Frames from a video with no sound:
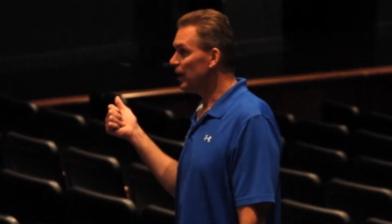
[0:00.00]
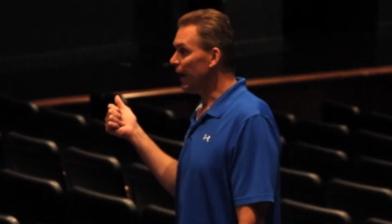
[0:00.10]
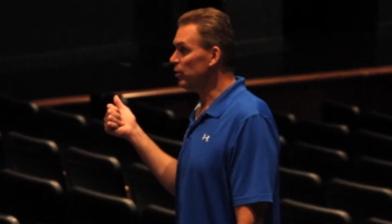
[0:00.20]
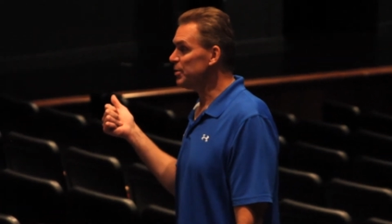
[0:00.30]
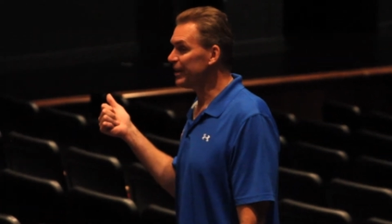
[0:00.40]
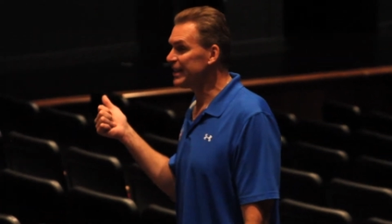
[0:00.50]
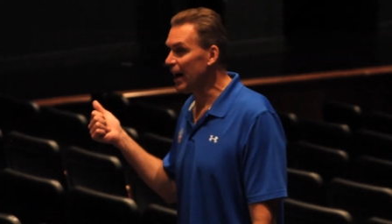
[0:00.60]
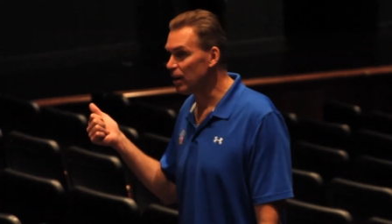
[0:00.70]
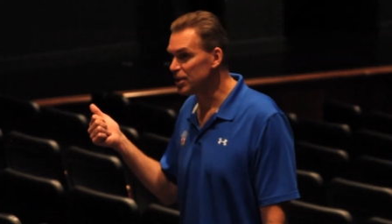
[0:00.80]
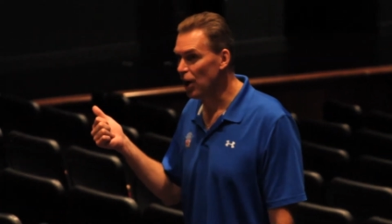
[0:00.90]
I was a
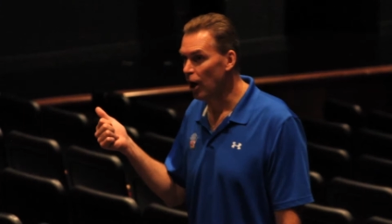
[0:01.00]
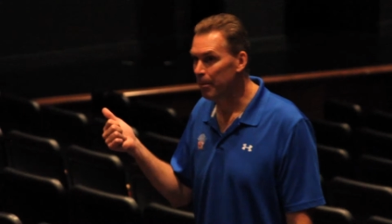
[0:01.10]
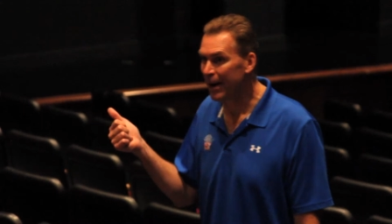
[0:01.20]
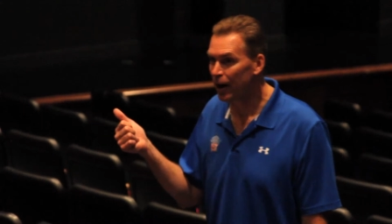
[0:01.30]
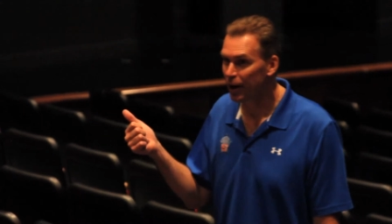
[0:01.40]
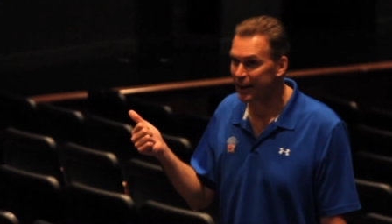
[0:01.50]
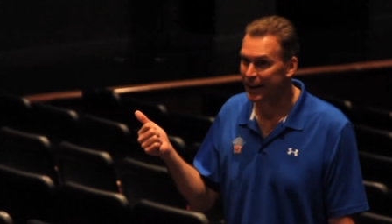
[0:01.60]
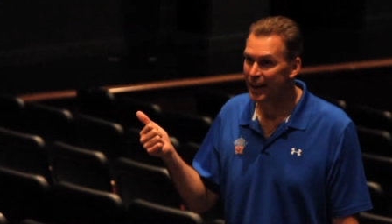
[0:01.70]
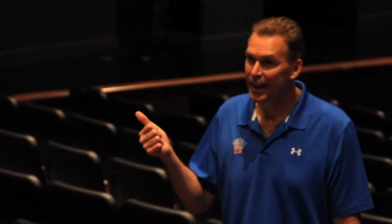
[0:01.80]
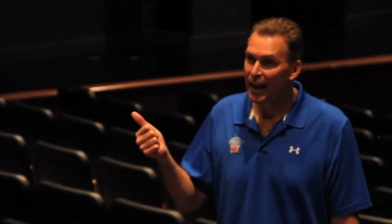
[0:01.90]
McDonald's
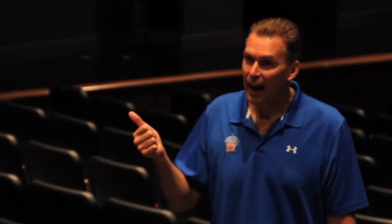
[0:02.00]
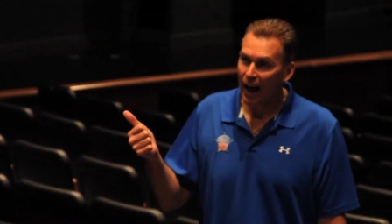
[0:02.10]
All-American.